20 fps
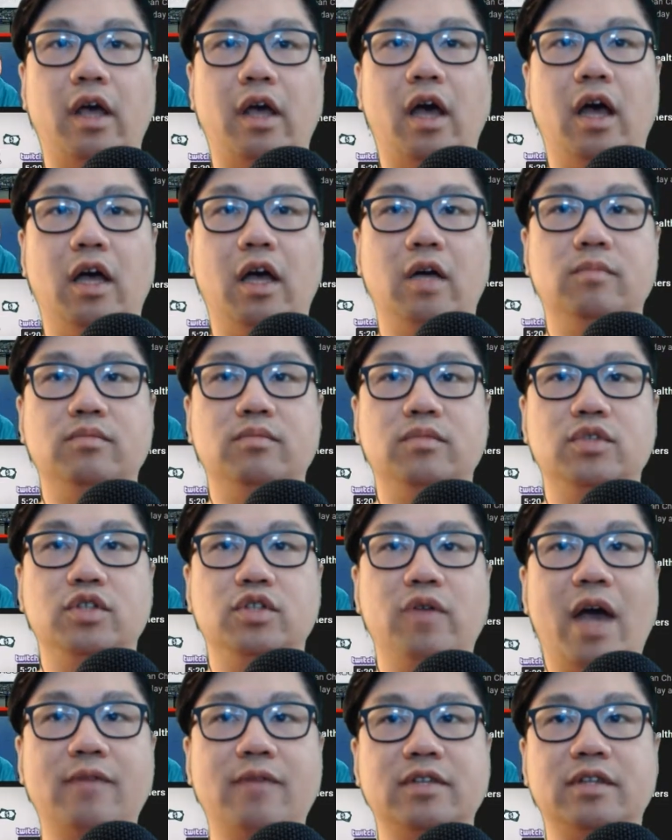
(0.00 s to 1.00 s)

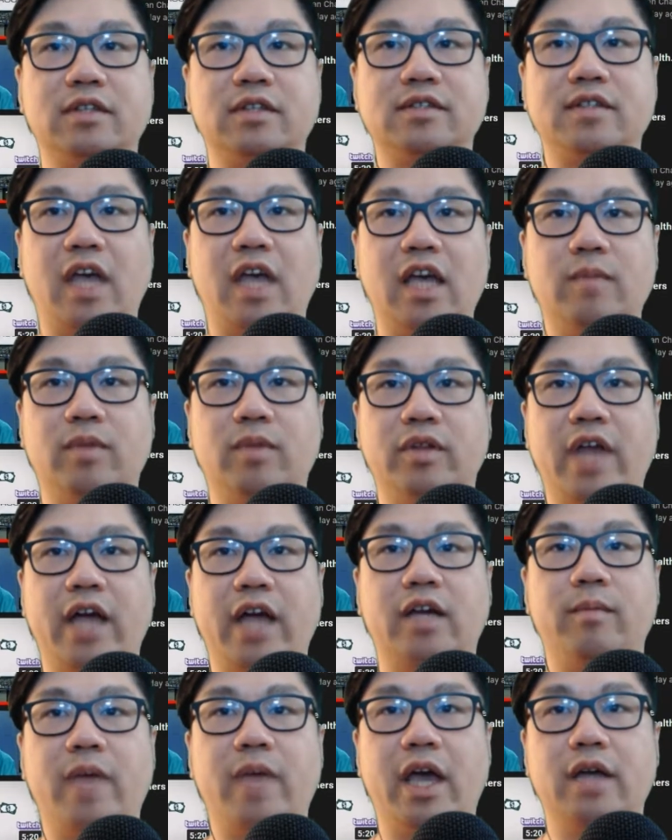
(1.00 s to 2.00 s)
you have to disable that
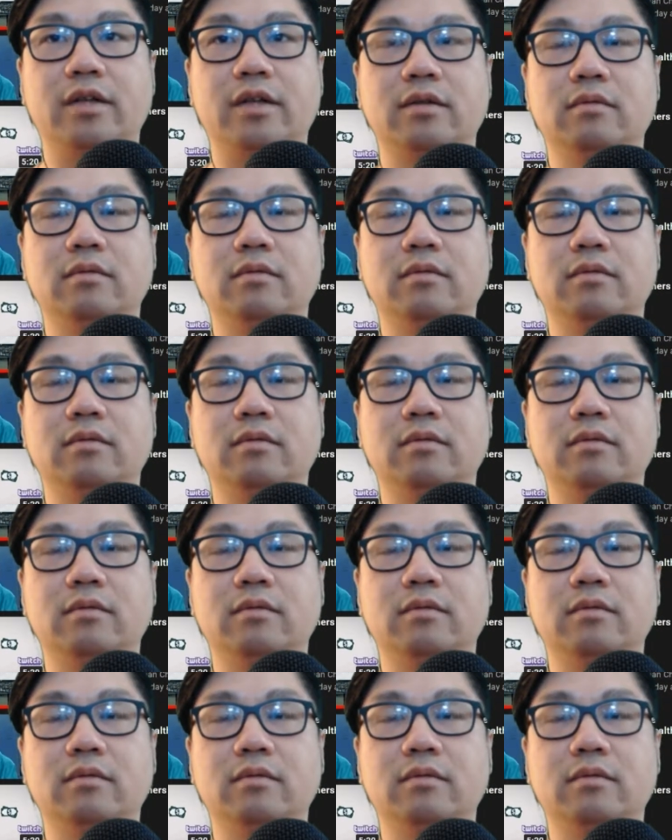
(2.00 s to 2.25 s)
command.